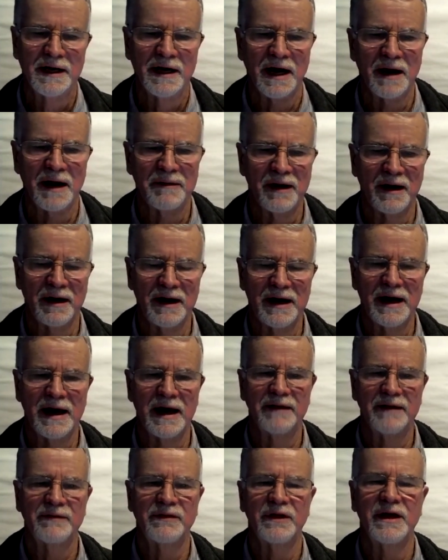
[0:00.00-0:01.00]
I
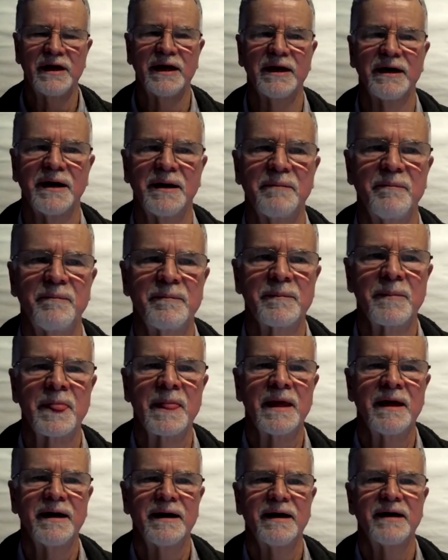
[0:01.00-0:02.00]
had the
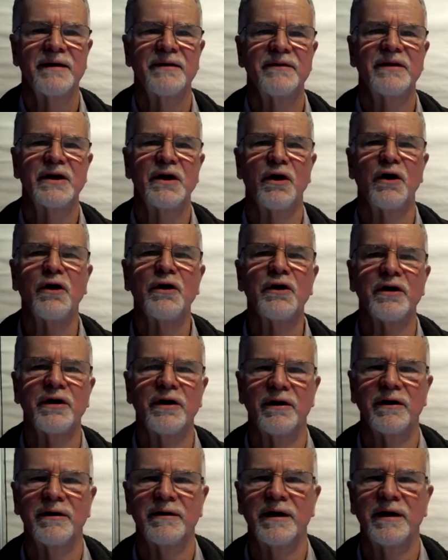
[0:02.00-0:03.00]

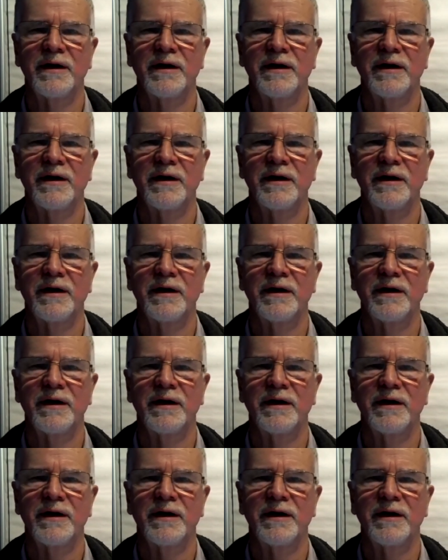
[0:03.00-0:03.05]
honor